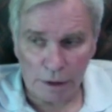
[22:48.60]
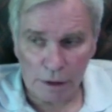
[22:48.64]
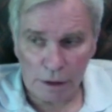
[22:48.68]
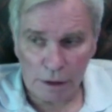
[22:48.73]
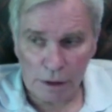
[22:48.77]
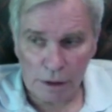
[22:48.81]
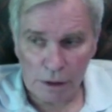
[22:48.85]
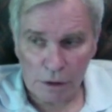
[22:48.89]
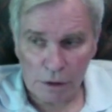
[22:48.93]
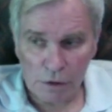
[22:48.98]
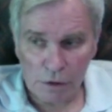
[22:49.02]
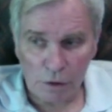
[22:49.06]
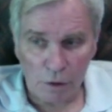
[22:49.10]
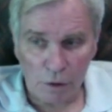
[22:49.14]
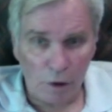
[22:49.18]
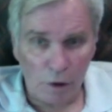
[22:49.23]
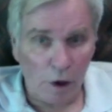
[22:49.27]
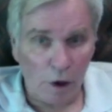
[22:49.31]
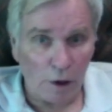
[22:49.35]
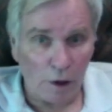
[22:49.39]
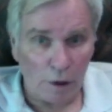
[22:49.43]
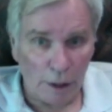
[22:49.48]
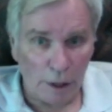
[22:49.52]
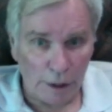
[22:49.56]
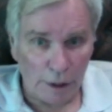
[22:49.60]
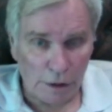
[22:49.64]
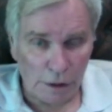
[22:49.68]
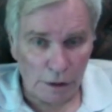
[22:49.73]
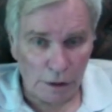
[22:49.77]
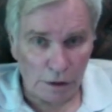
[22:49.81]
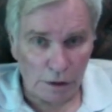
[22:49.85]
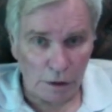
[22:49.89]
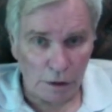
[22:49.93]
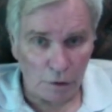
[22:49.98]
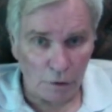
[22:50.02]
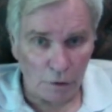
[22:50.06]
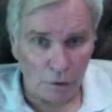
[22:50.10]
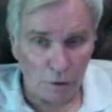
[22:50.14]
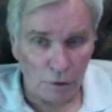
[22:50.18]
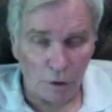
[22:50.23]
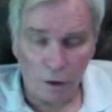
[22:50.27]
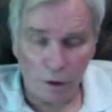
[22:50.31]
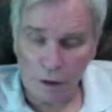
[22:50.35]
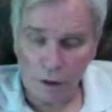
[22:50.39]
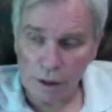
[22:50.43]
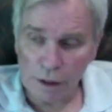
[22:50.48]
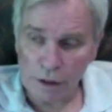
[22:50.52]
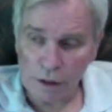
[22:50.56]
So there are lessons learned on
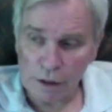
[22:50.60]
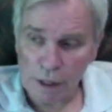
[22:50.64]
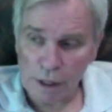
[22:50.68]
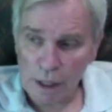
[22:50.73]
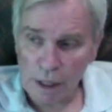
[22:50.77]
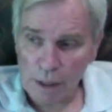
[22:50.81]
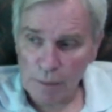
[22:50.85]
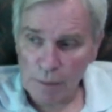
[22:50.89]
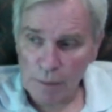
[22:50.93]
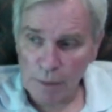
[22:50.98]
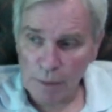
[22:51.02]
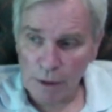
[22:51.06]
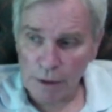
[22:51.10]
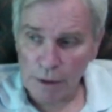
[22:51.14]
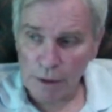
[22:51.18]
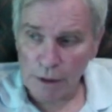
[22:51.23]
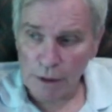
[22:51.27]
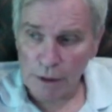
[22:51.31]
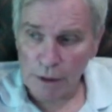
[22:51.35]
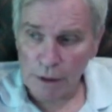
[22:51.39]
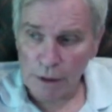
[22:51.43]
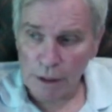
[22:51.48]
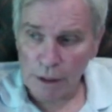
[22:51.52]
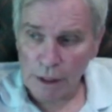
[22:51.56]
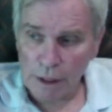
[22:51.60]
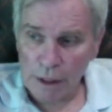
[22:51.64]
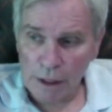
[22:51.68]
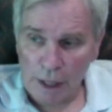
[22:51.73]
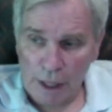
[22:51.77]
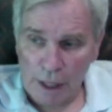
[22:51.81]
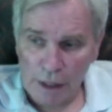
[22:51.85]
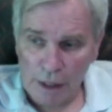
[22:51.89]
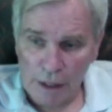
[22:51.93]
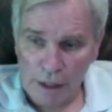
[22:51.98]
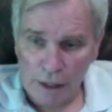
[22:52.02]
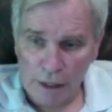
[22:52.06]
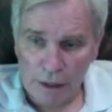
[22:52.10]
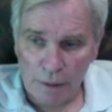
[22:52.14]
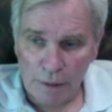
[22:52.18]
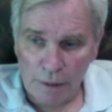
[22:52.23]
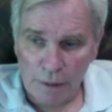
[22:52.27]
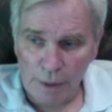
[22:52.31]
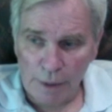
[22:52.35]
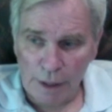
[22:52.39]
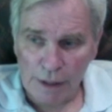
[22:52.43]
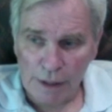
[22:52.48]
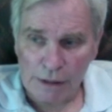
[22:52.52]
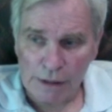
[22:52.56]
this. But I think the
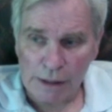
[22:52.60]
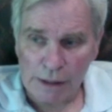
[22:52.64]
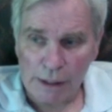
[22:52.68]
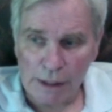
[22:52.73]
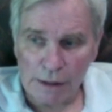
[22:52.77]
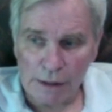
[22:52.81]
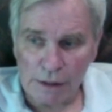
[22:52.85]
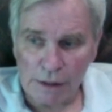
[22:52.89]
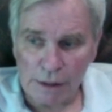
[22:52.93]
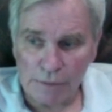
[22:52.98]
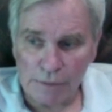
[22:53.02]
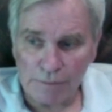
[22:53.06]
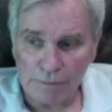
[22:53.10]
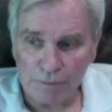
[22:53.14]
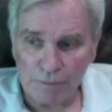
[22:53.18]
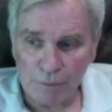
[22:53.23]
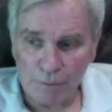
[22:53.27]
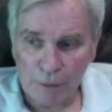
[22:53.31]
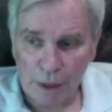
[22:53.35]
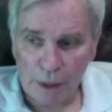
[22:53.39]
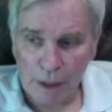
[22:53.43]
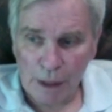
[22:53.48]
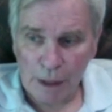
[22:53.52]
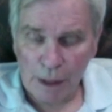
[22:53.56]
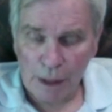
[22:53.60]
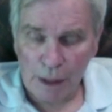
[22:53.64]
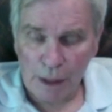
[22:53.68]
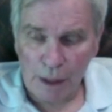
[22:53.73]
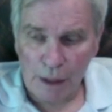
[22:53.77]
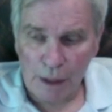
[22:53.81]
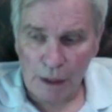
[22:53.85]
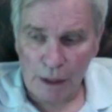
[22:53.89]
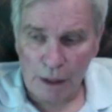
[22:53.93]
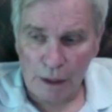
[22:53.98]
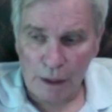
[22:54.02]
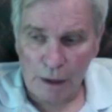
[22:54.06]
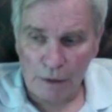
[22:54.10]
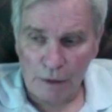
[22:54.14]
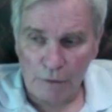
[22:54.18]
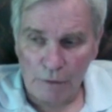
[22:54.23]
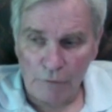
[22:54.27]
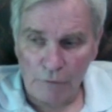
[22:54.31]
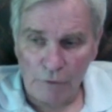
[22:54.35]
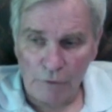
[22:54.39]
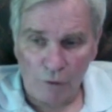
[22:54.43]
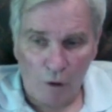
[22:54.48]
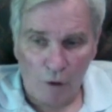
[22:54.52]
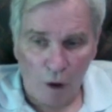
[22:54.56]
biggest lesson
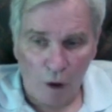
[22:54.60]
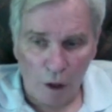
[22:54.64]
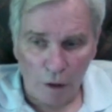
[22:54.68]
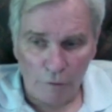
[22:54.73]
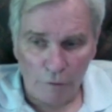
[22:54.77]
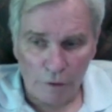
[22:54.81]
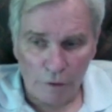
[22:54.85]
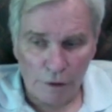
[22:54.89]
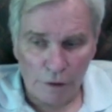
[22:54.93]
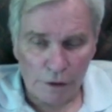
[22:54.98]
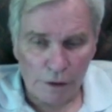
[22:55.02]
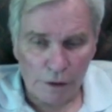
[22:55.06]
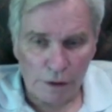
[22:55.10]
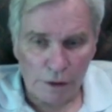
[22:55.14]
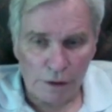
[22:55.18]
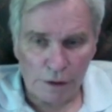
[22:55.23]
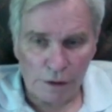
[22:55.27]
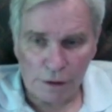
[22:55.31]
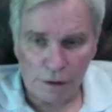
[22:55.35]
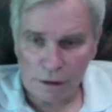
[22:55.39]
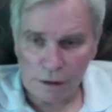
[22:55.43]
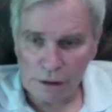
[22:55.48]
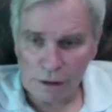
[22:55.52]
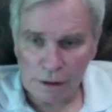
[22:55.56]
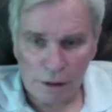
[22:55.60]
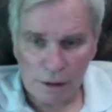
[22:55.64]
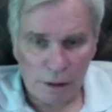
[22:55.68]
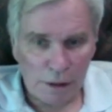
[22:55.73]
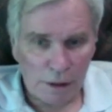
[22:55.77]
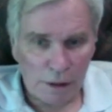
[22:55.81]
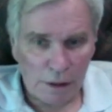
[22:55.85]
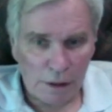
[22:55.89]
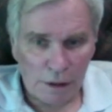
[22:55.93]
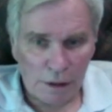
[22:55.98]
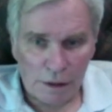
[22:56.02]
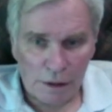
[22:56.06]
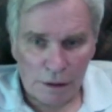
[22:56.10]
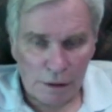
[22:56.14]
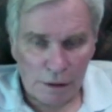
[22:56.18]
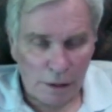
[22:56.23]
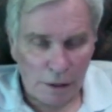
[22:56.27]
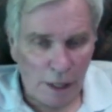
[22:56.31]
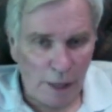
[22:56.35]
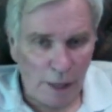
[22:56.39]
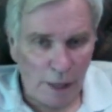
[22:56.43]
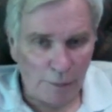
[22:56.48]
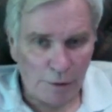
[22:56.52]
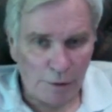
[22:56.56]
for all of us is
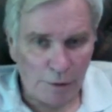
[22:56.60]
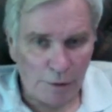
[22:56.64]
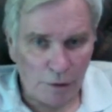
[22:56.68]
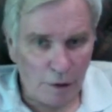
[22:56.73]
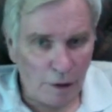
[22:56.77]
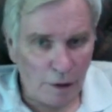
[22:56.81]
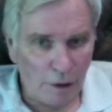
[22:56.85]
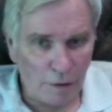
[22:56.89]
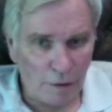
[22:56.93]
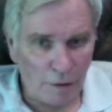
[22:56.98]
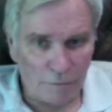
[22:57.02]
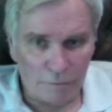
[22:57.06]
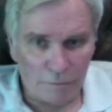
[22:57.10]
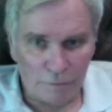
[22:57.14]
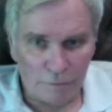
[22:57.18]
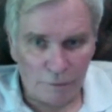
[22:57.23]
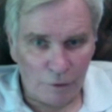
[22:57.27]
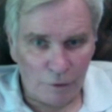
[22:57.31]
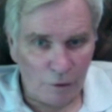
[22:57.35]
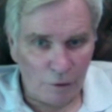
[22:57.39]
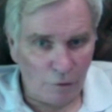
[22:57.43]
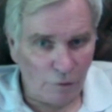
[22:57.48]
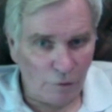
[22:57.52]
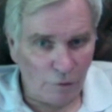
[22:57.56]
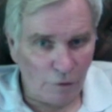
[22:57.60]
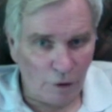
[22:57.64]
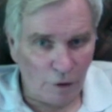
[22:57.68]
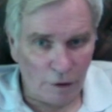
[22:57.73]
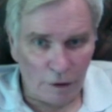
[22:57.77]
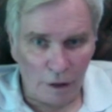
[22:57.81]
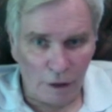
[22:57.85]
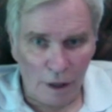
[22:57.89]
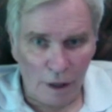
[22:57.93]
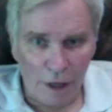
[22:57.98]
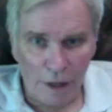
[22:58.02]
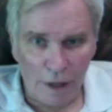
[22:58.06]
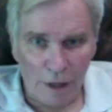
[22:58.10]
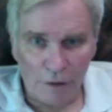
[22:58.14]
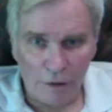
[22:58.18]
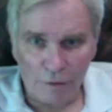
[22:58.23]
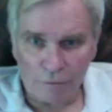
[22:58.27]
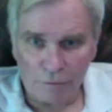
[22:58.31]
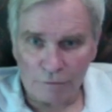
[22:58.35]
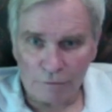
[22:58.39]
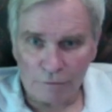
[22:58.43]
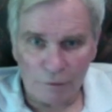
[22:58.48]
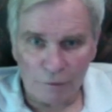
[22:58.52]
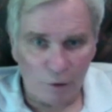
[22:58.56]
CAPs are there. They're front line,
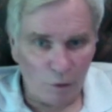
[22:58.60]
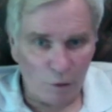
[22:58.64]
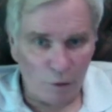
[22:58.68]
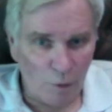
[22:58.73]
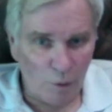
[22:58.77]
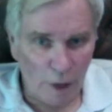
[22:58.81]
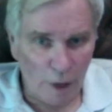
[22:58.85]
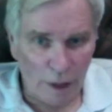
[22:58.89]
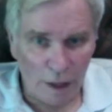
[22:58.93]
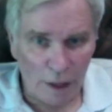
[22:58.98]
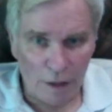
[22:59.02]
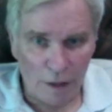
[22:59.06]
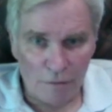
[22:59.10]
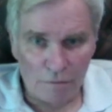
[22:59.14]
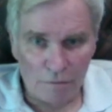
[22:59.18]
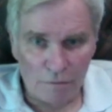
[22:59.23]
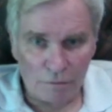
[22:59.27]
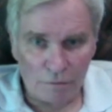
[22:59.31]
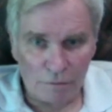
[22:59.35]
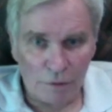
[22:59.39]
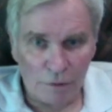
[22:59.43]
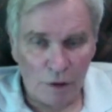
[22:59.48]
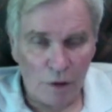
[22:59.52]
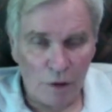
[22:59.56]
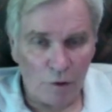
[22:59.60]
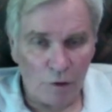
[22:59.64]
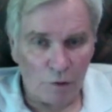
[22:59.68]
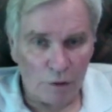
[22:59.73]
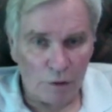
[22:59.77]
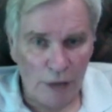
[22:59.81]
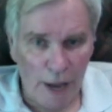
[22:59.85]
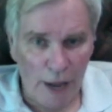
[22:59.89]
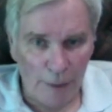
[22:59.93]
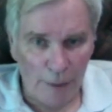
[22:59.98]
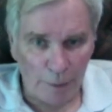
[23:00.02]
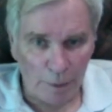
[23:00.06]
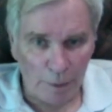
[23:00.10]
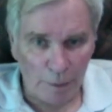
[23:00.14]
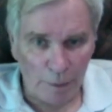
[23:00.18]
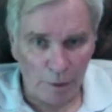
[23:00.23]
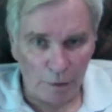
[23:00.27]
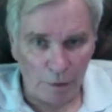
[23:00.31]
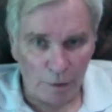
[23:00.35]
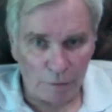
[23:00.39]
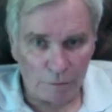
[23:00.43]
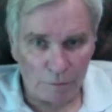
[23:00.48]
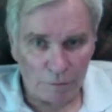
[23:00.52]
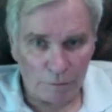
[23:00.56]
they're ready, they're
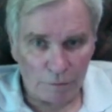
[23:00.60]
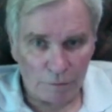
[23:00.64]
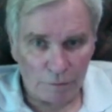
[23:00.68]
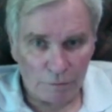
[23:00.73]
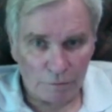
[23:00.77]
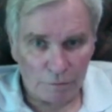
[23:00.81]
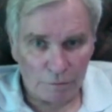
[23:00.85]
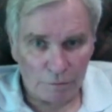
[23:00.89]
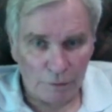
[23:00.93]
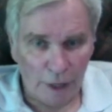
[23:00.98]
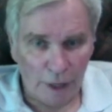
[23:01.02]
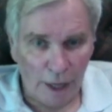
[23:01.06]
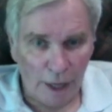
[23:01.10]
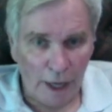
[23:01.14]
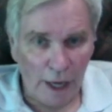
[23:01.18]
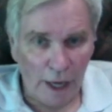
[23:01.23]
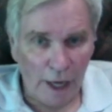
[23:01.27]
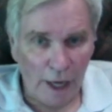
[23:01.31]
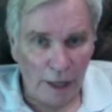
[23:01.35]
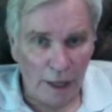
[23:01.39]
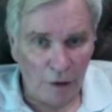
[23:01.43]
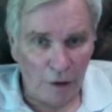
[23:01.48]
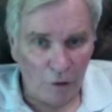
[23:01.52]
adaptable, and they're